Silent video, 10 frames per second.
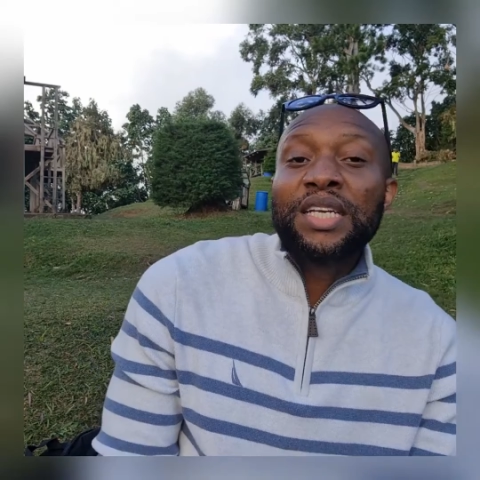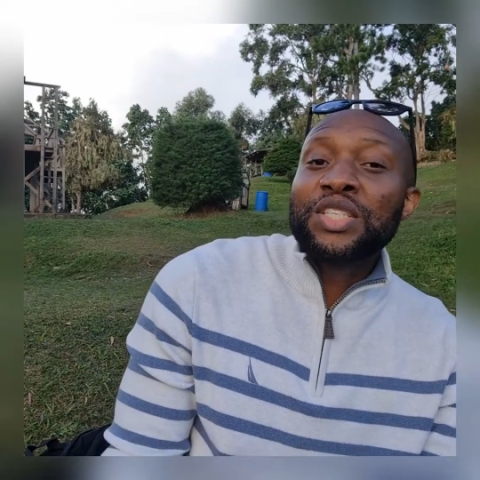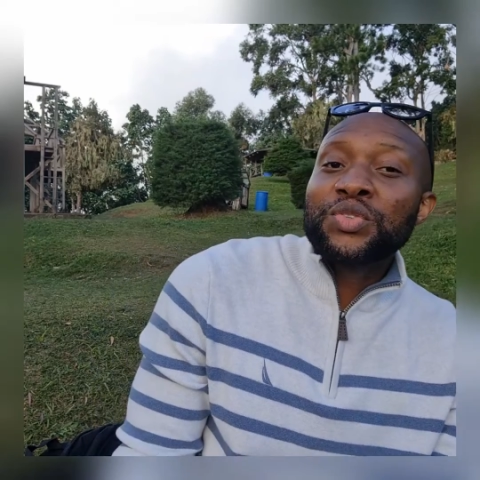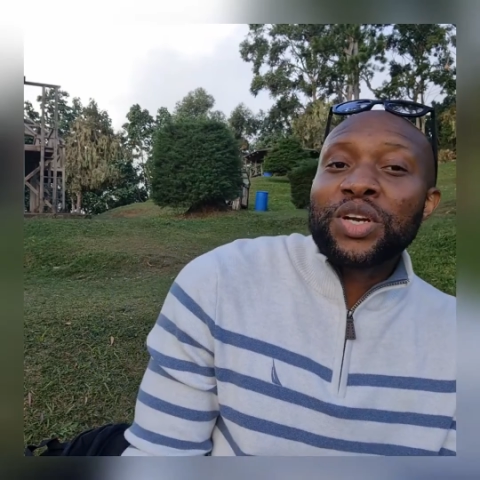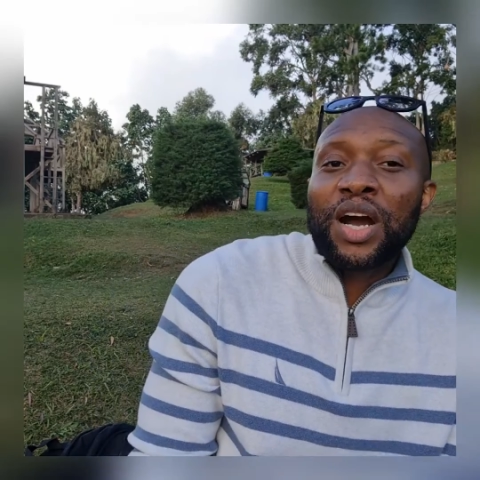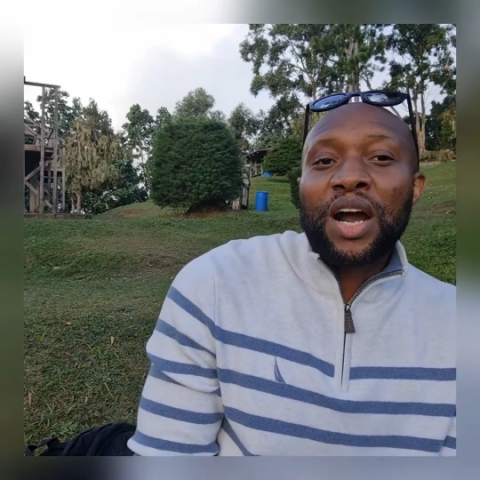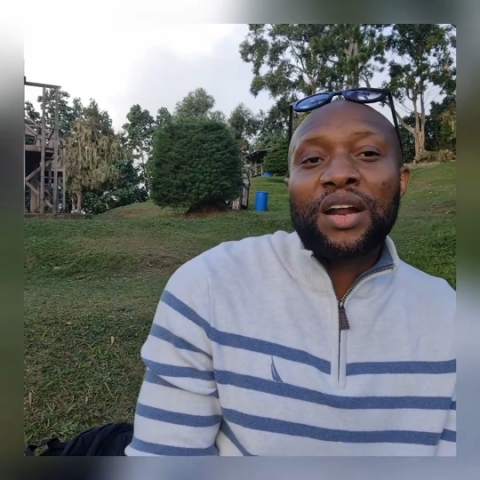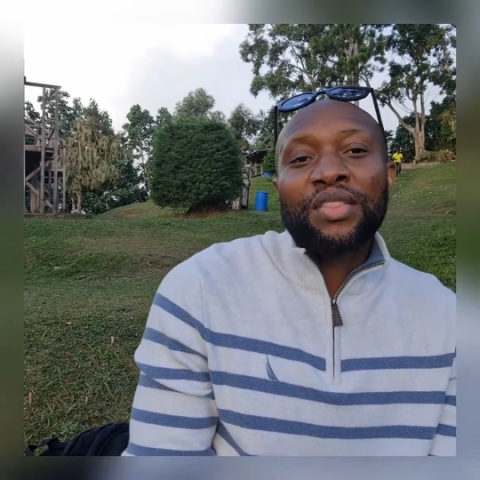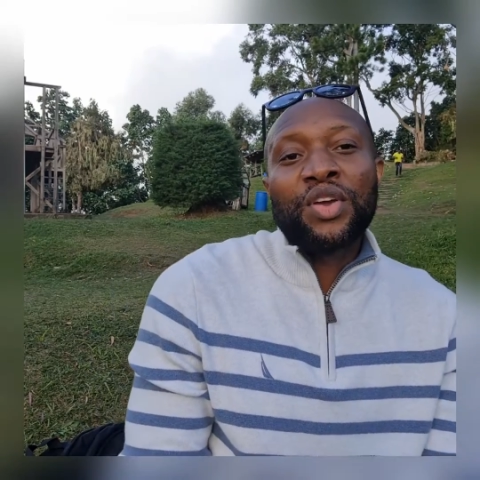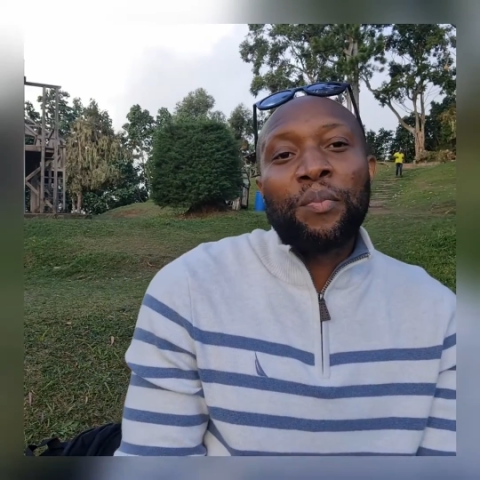
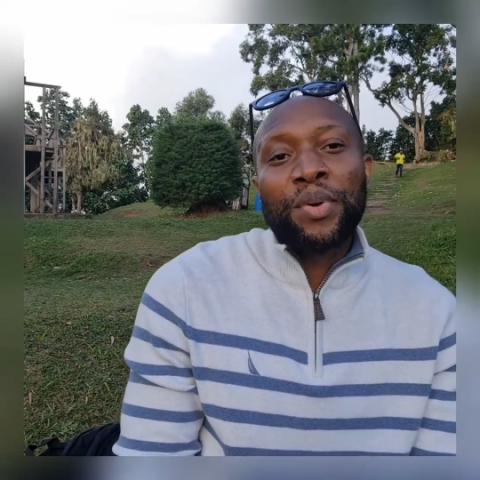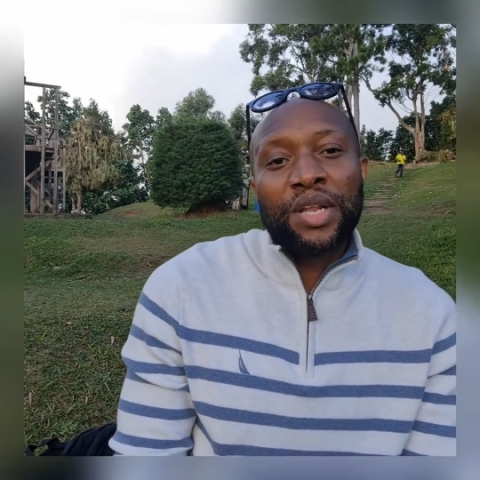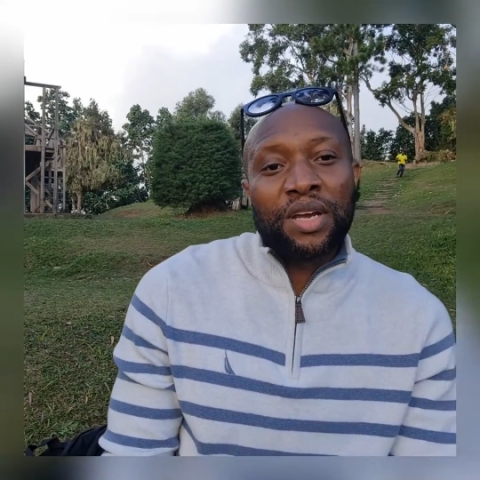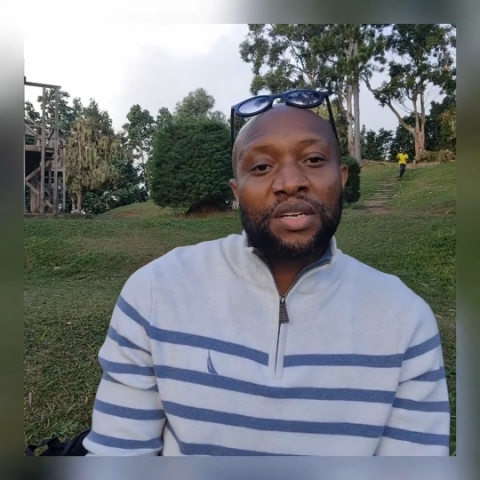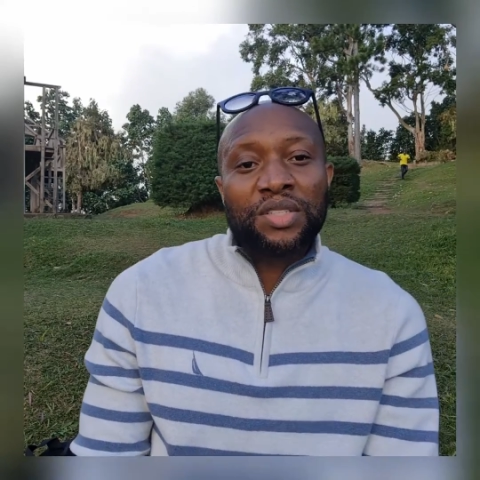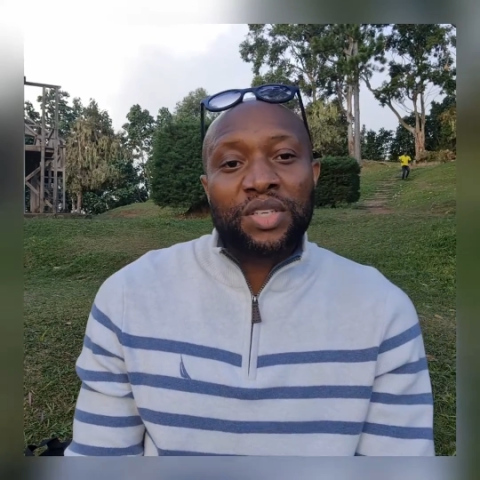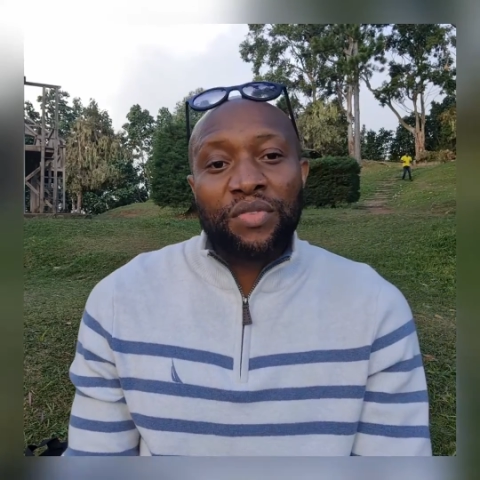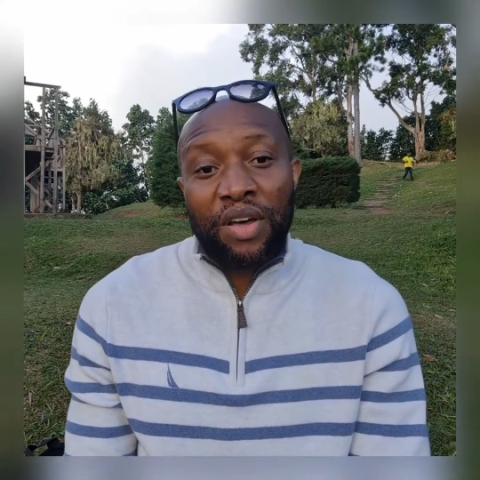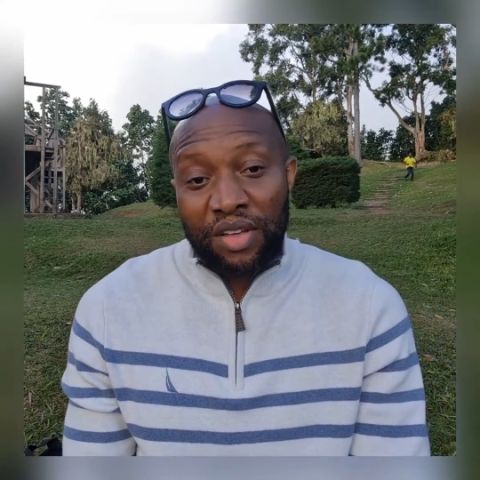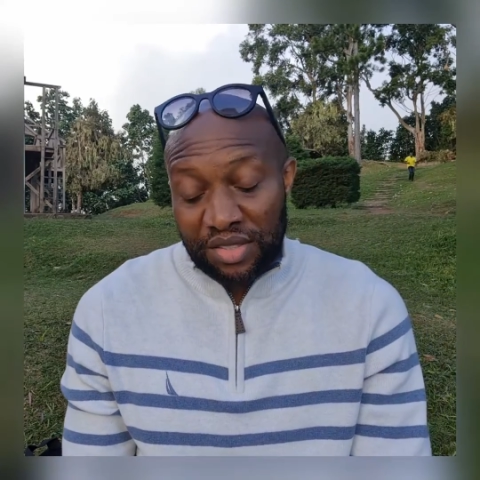disregard the opinions
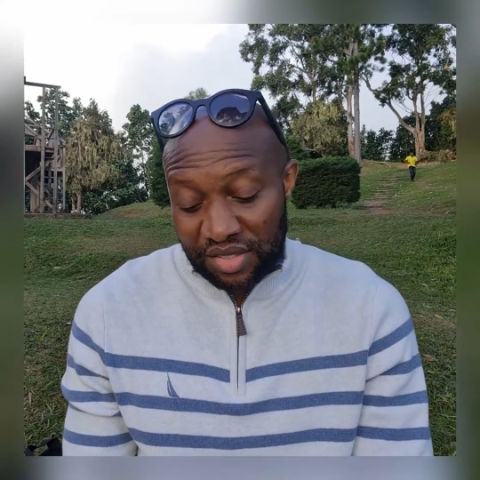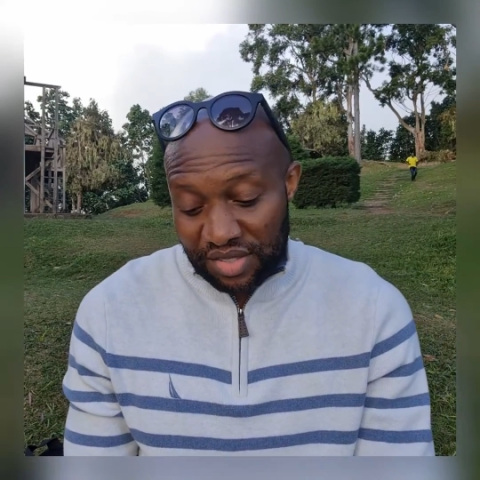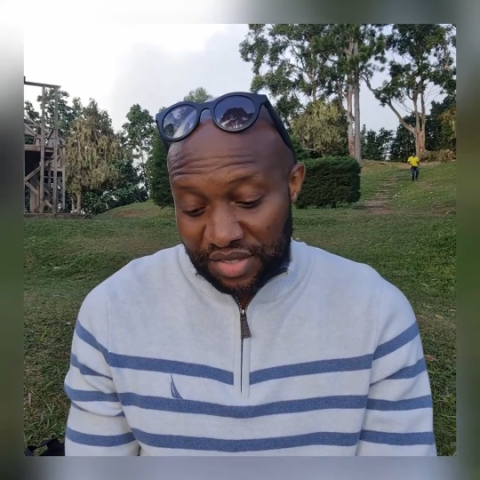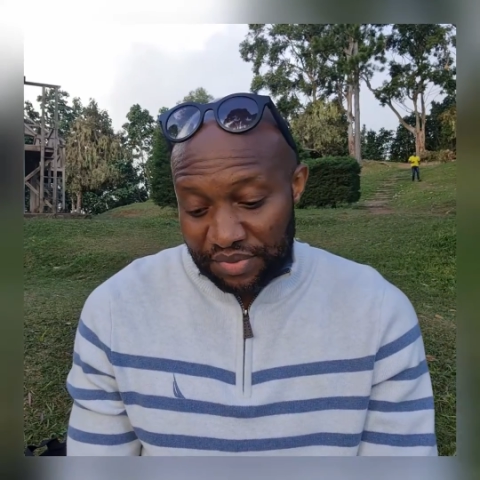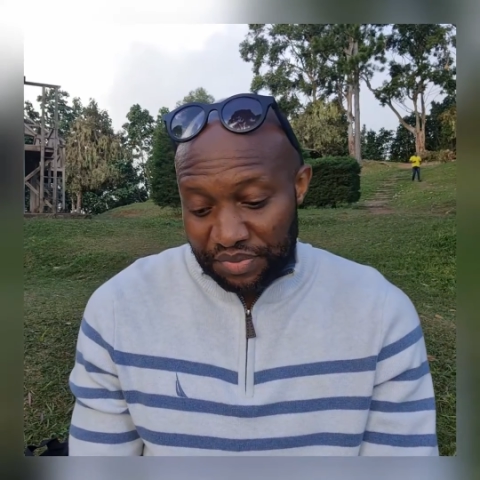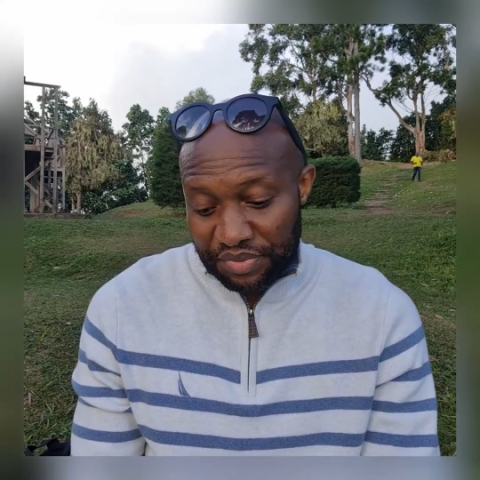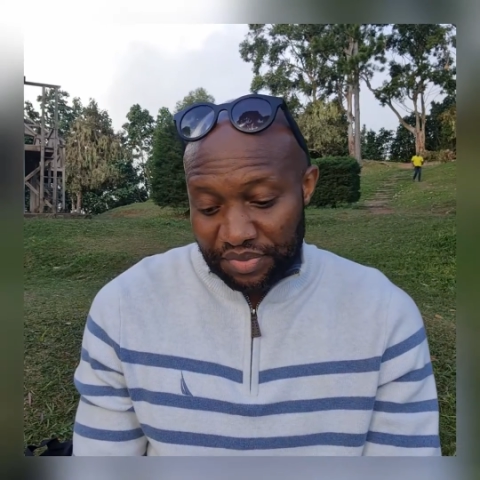of others,